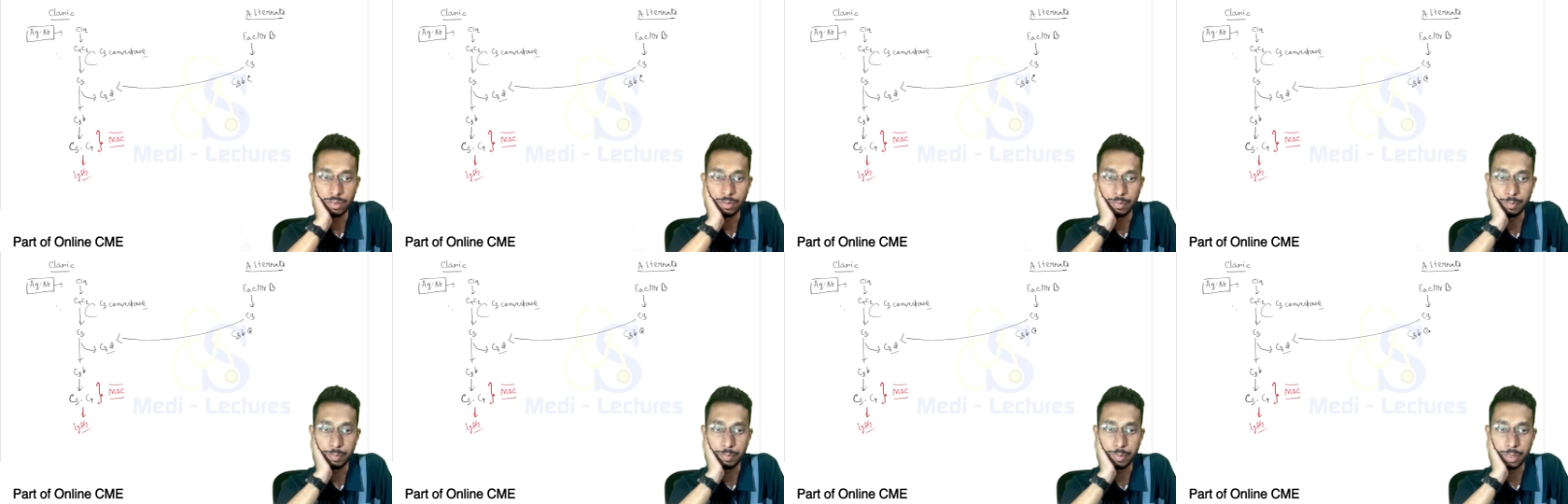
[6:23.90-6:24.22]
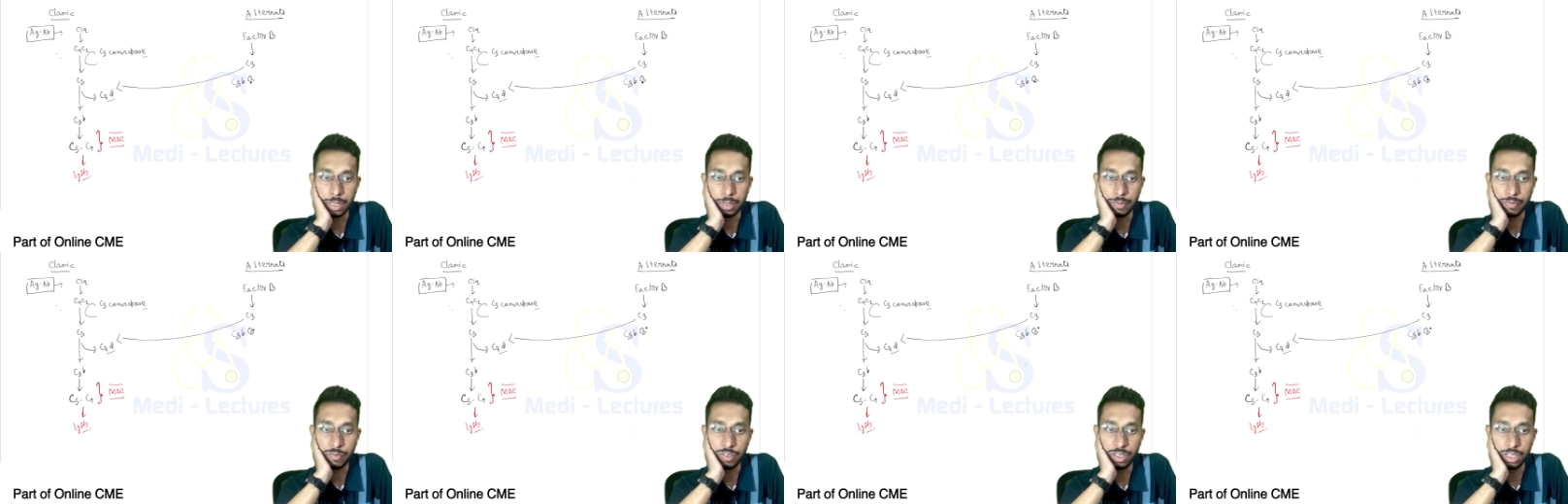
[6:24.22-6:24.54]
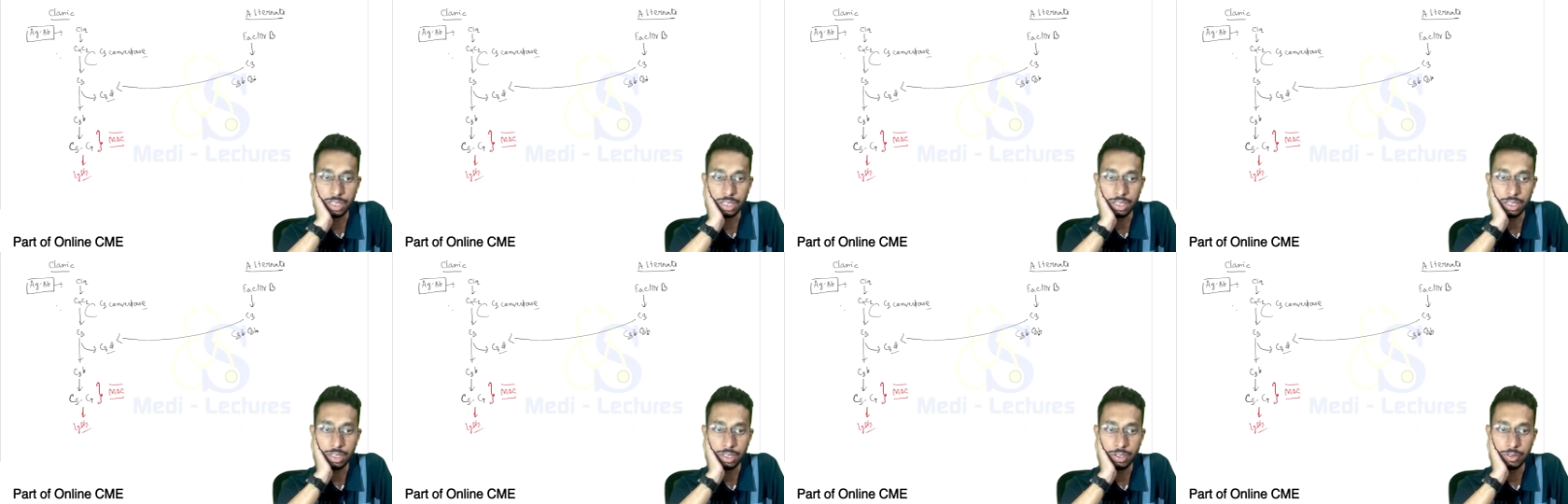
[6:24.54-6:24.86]

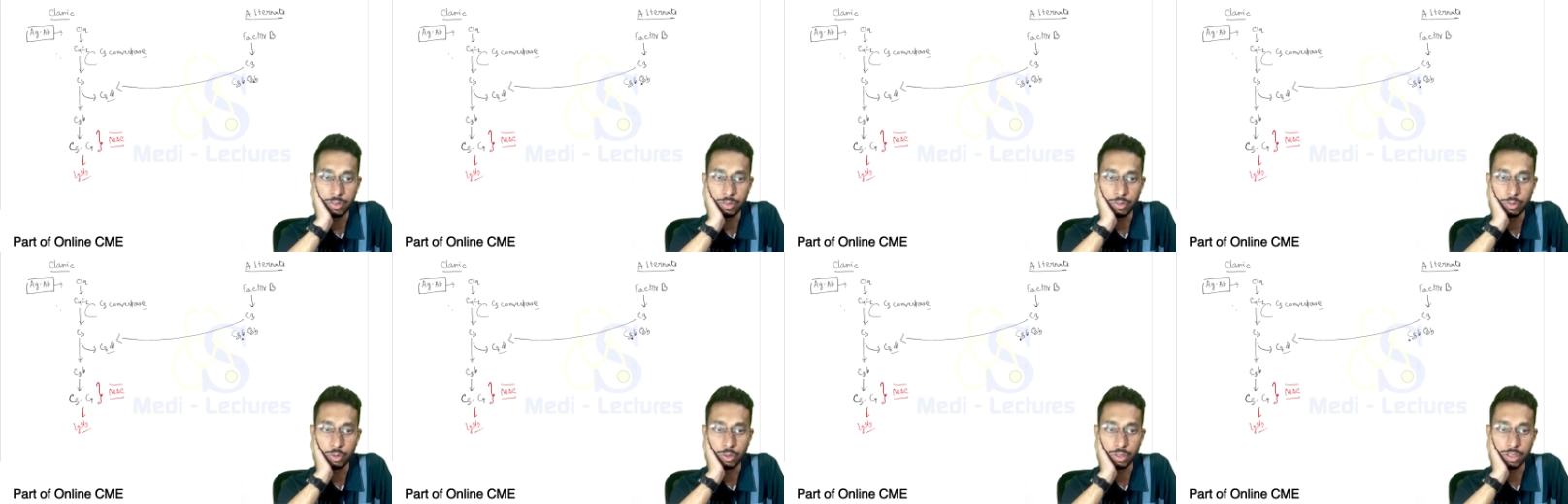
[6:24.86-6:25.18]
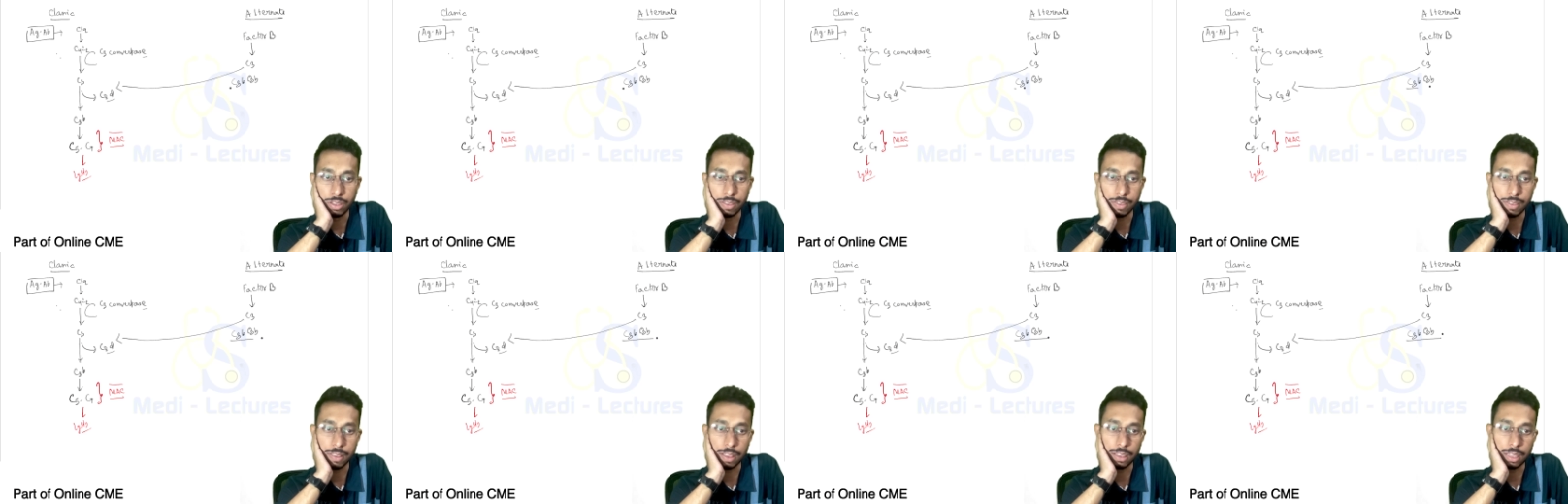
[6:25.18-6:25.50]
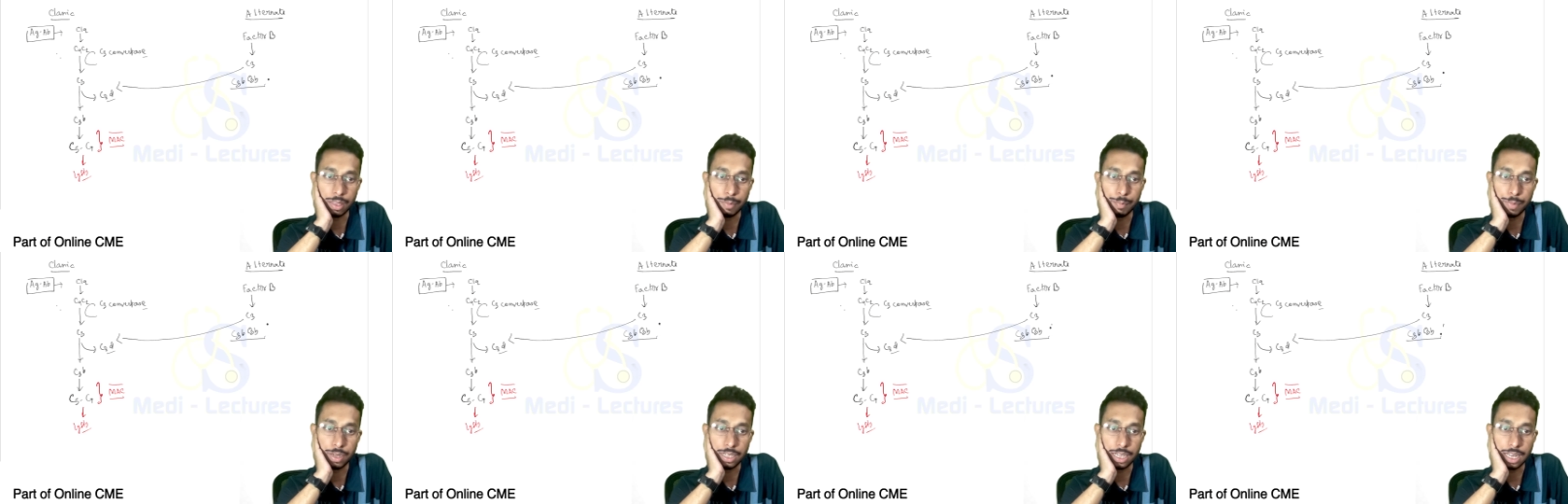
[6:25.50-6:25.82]
BV which is
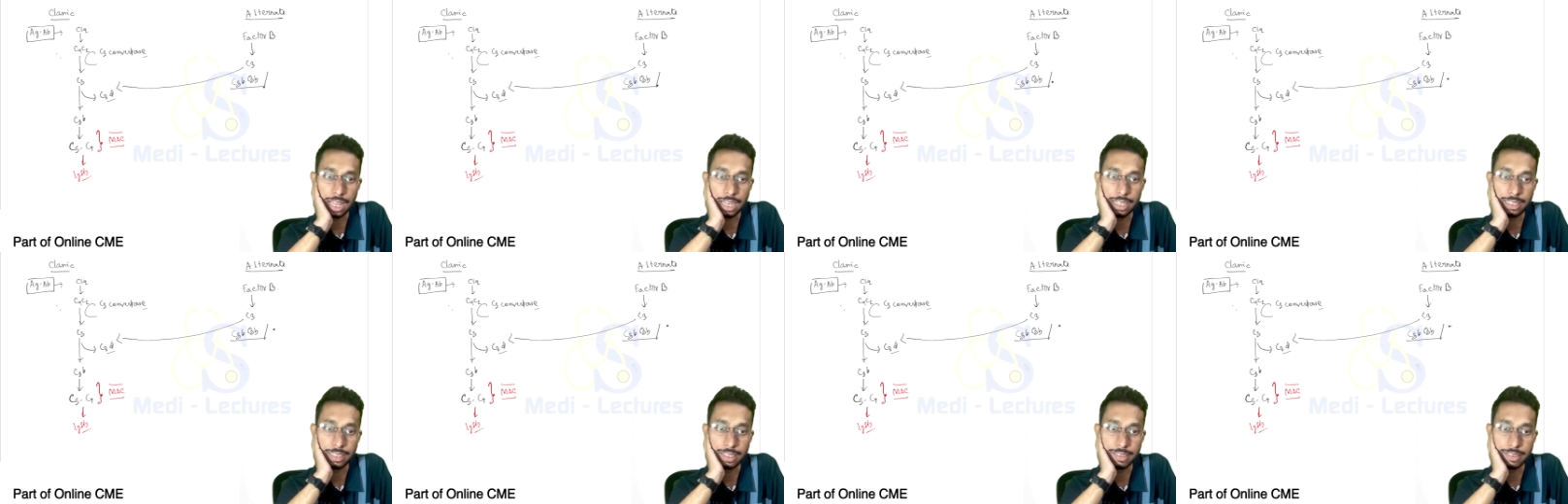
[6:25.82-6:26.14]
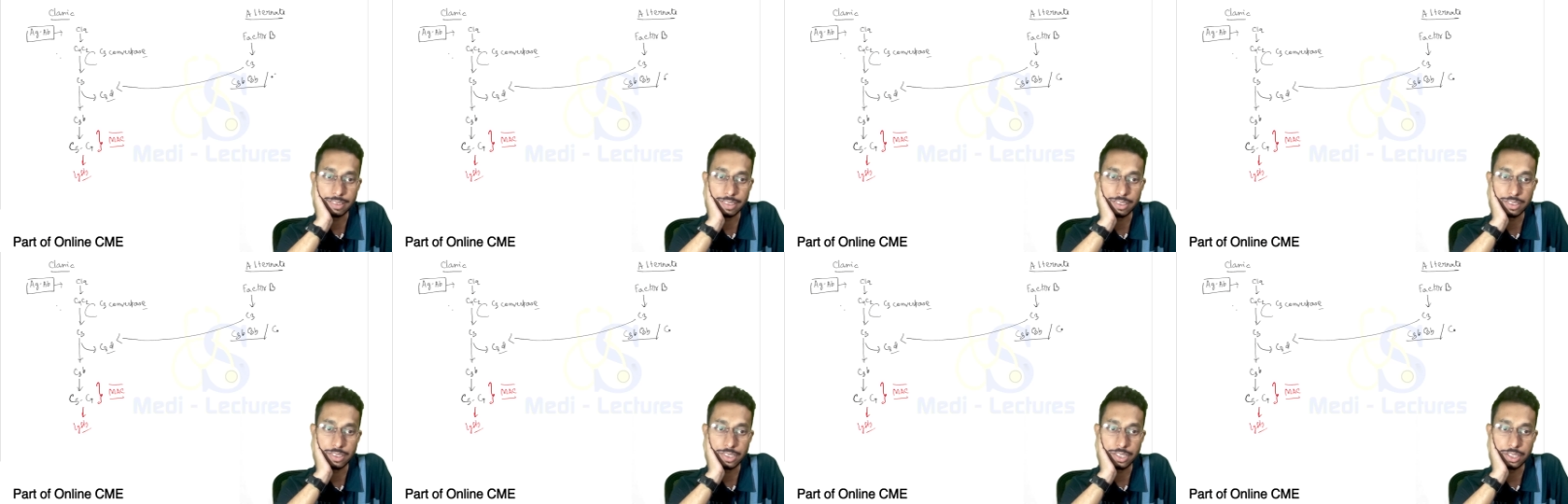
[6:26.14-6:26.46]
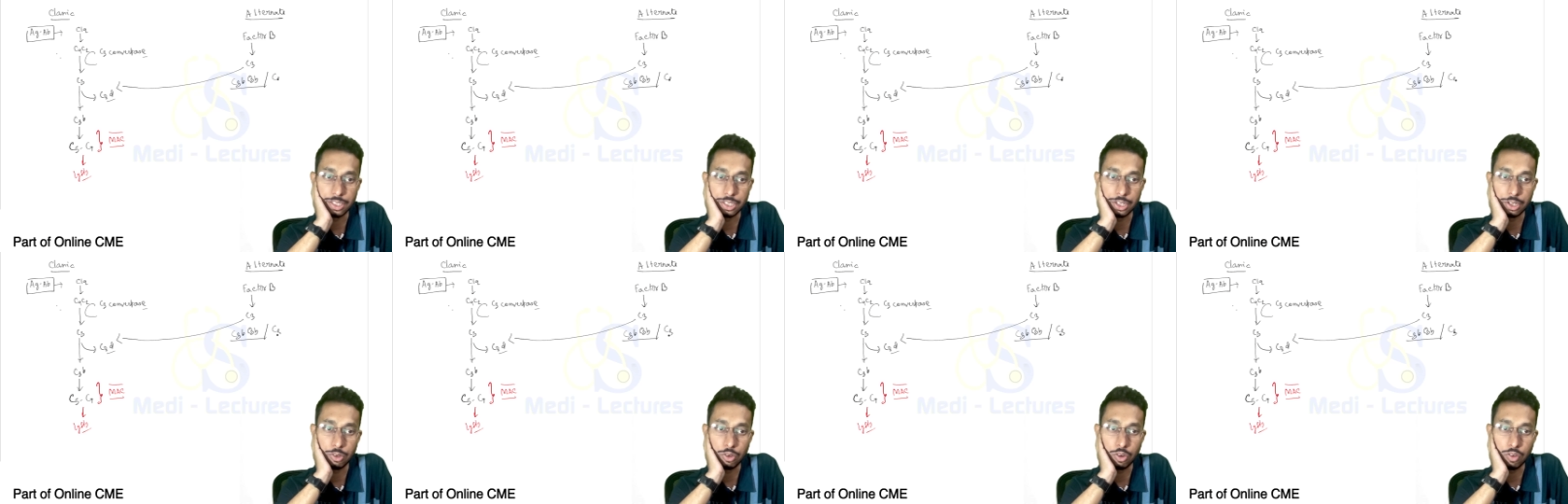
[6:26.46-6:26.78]
nothing but act as a
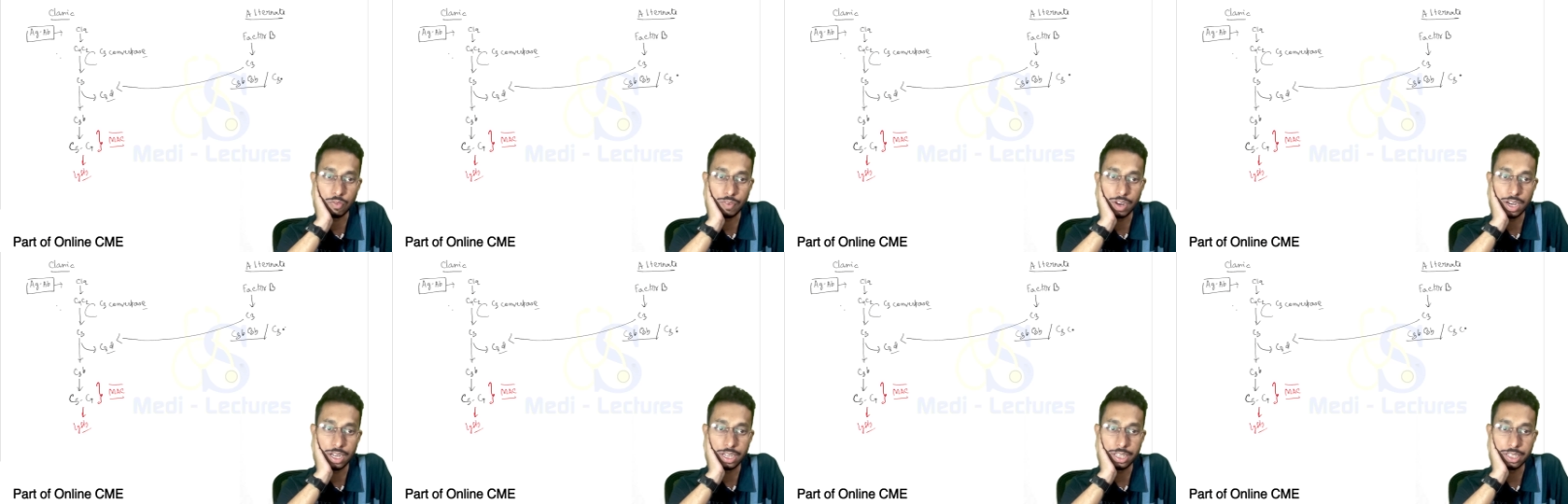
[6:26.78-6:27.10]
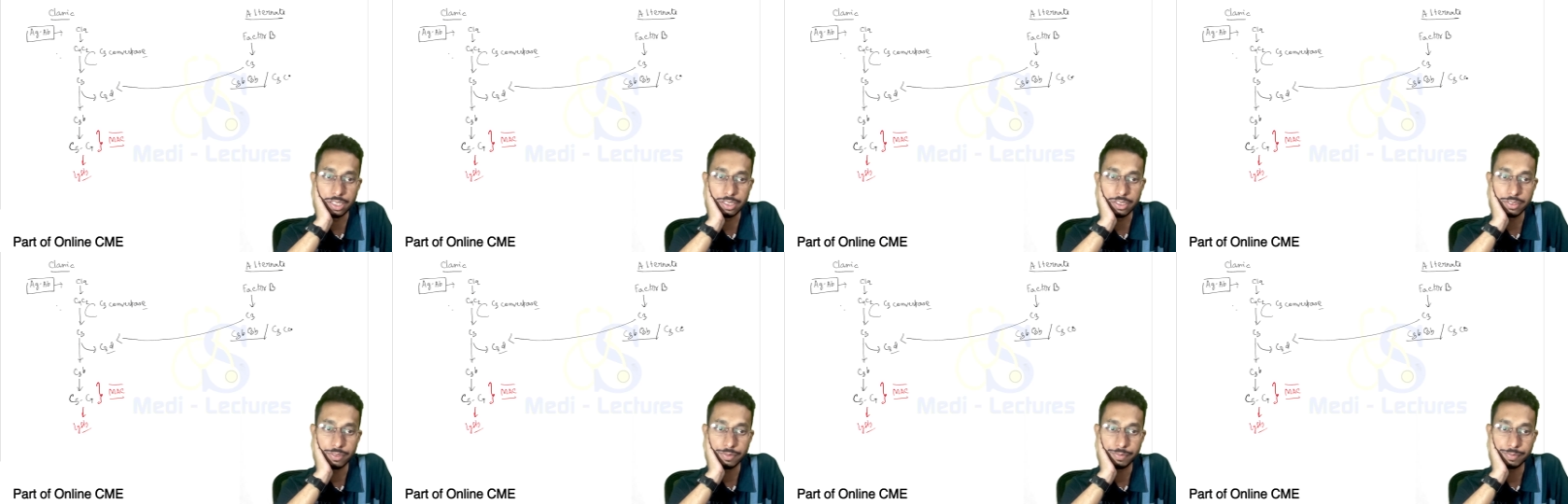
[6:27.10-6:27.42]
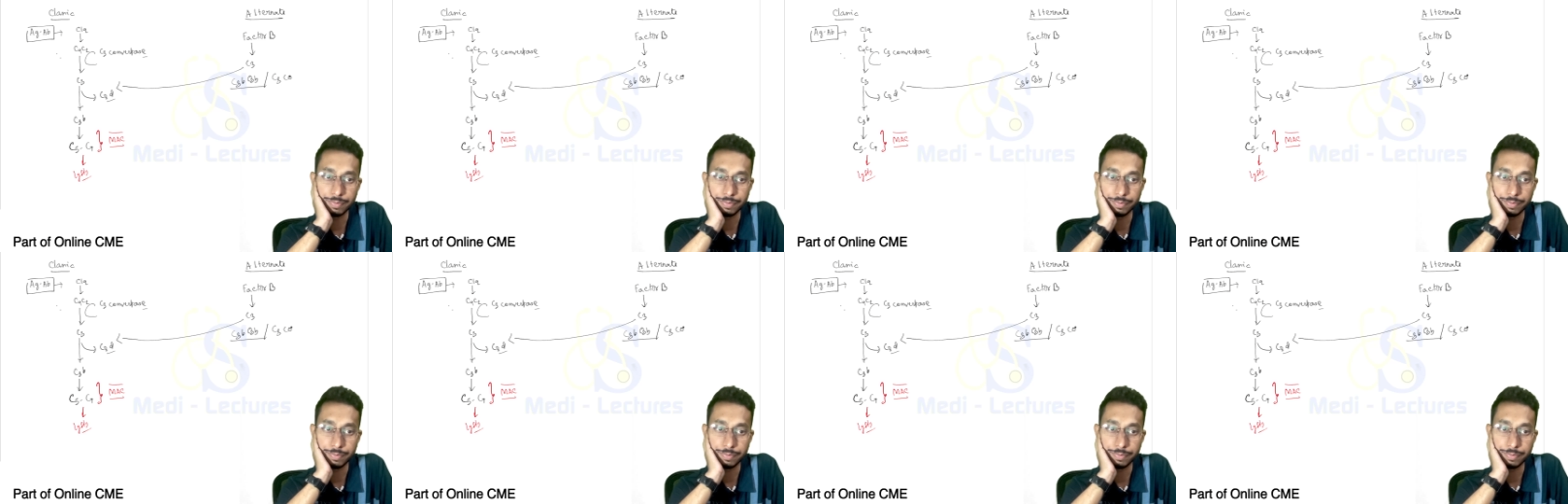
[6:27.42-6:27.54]
C3 convertase